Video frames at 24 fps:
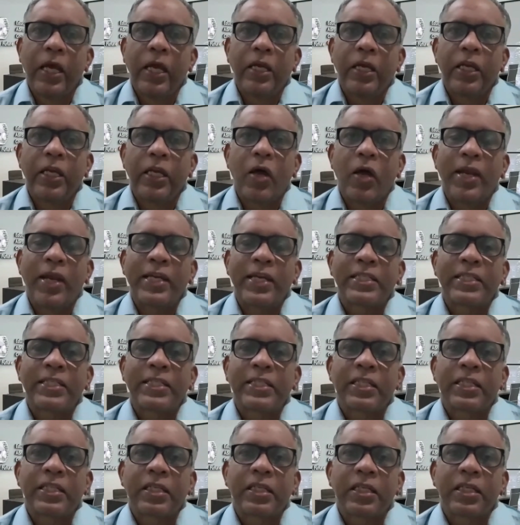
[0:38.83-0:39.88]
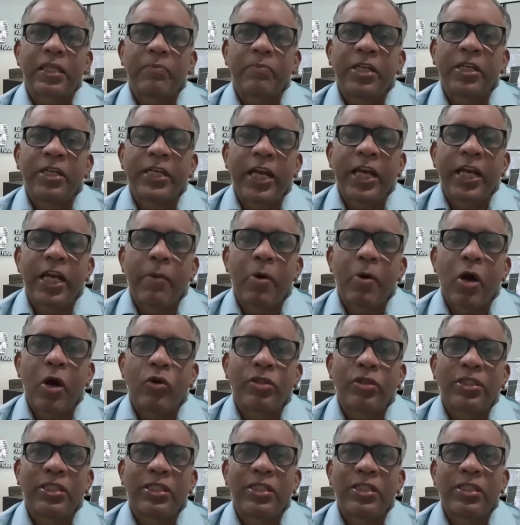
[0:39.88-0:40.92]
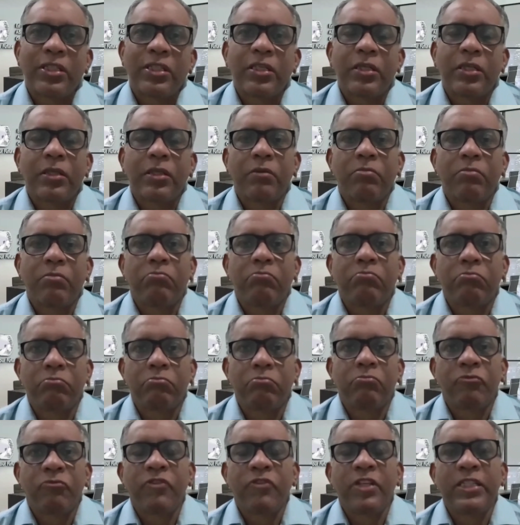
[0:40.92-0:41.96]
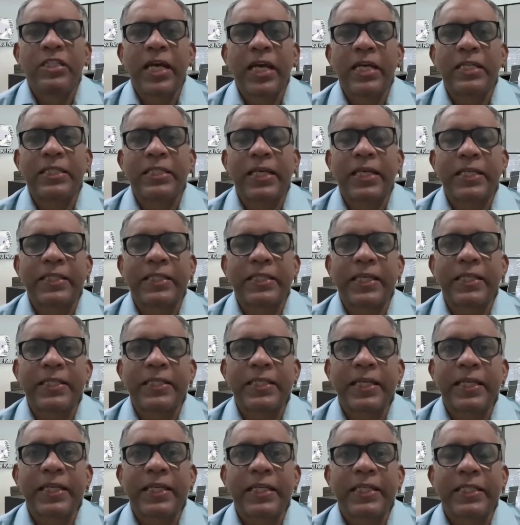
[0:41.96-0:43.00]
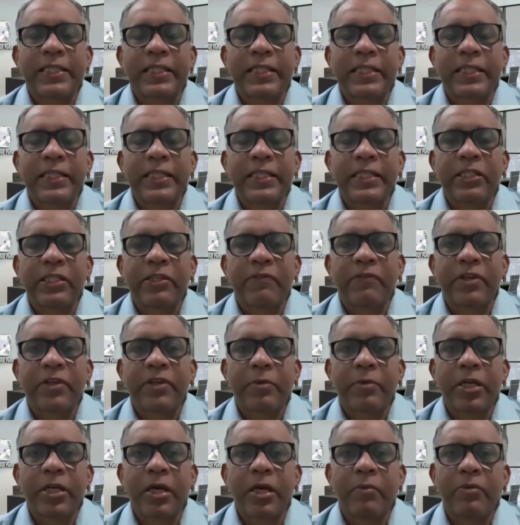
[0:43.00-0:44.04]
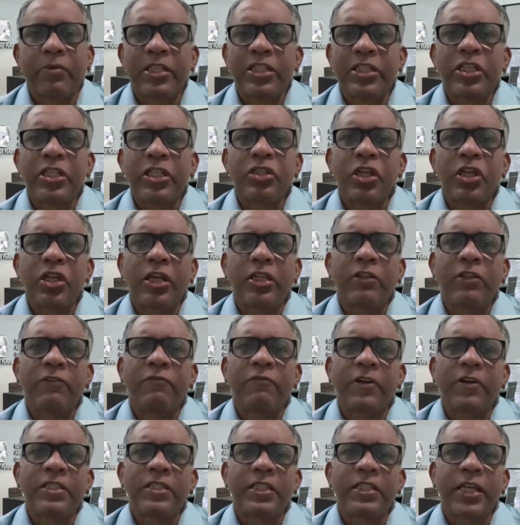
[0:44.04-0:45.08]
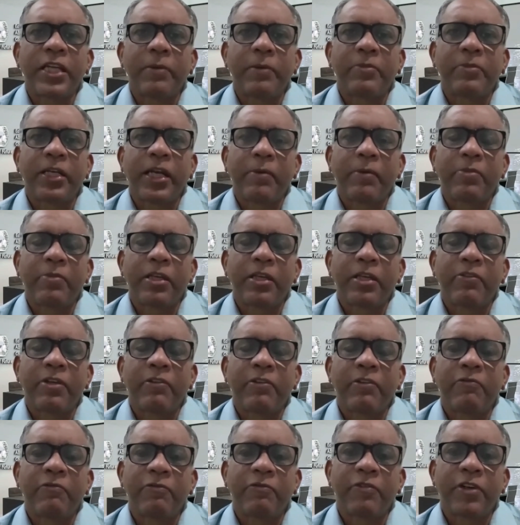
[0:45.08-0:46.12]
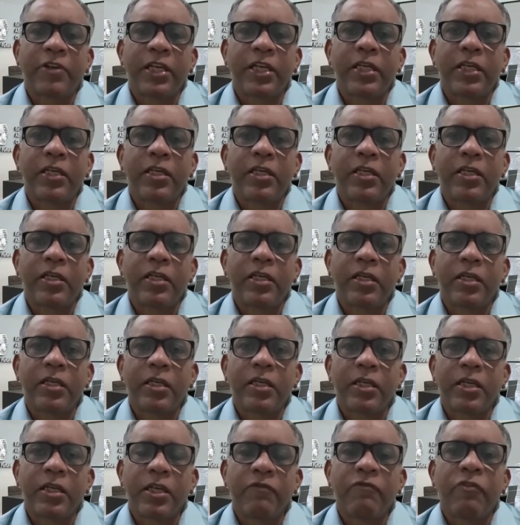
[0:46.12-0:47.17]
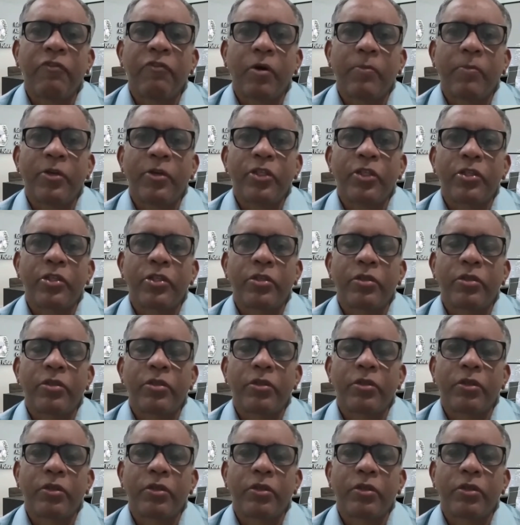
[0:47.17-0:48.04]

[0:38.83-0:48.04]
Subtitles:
Now, let me tell about the Visa Success Series, the reason of coming up. This is not the first time that I'm giving free information.